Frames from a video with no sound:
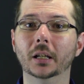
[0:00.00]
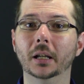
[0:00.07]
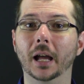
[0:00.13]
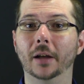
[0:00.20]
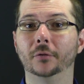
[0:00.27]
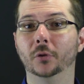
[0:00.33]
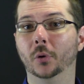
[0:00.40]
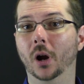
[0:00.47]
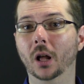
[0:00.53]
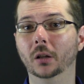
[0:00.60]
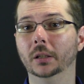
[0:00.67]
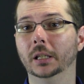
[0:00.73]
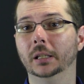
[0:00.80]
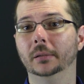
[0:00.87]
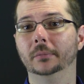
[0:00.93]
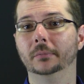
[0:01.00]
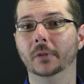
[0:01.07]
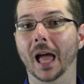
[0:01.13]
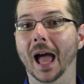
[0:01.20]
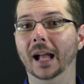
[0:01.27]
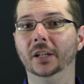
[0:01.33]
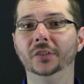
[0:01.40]
After all, in
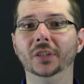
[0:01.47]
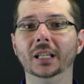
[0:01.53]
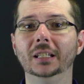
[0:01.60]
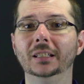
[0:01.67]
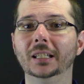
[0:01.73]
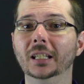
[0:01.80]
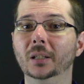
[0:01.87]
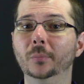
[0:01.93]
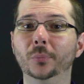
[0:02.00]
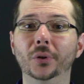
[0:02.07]
Acts 18,